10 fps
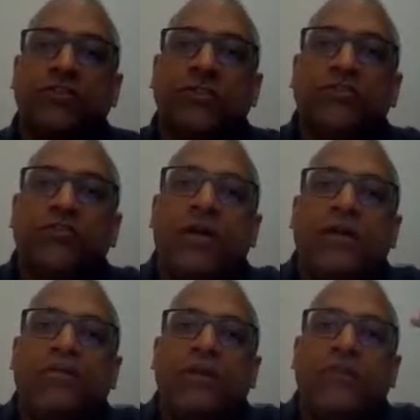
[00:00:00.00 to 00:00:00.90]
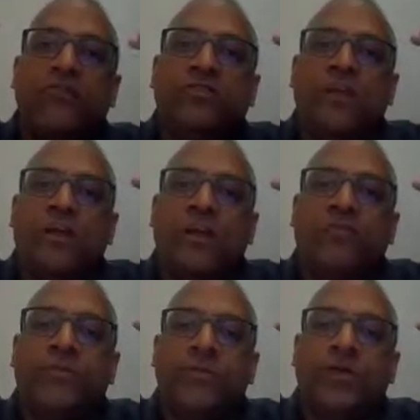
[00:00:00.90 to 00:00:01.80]
and these are explanations that come
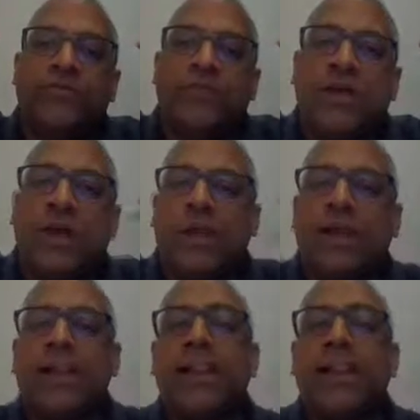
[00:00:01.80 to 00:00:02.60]
from the outside.